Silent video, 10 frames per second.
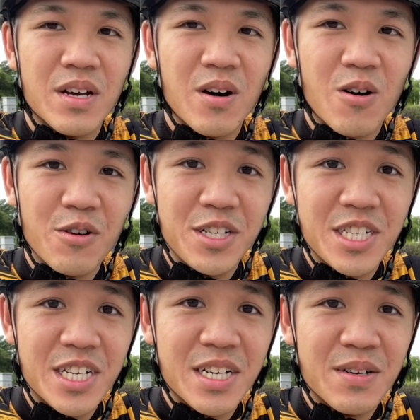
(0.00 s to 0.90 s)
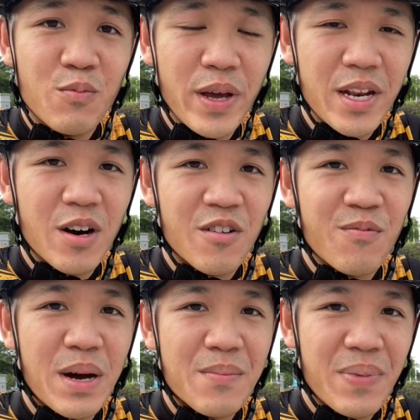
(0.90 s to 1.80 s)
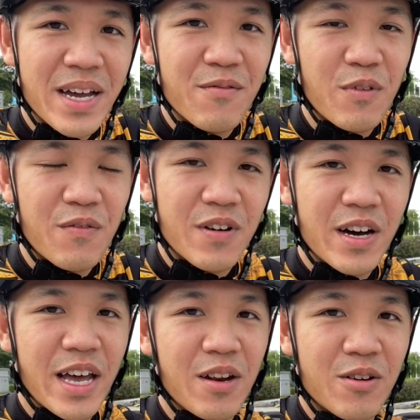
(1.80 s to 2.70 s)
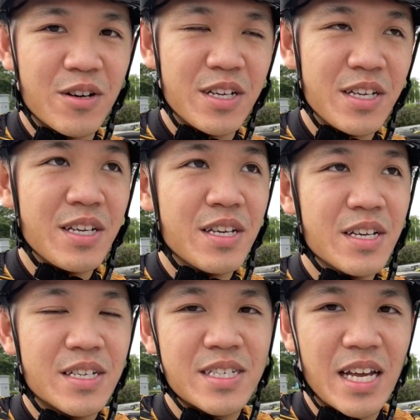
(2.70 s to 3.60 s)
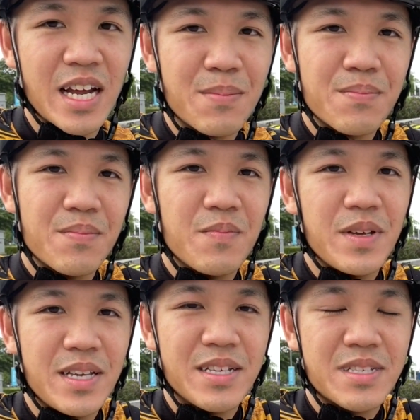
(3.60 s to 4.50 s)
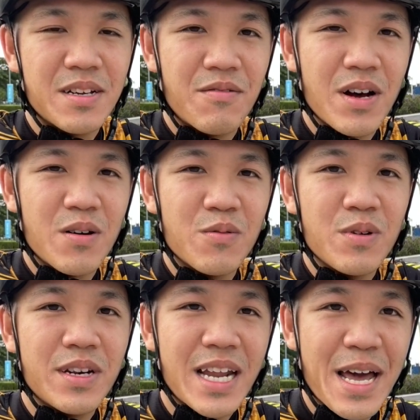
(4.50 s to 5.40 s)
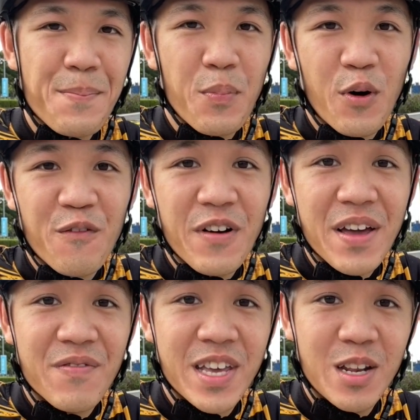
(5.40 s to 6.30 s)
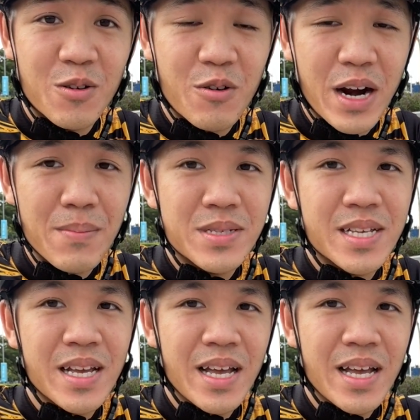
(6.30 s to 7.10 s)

The original weight of my bike with alloy setup is around 9.5 kilograms,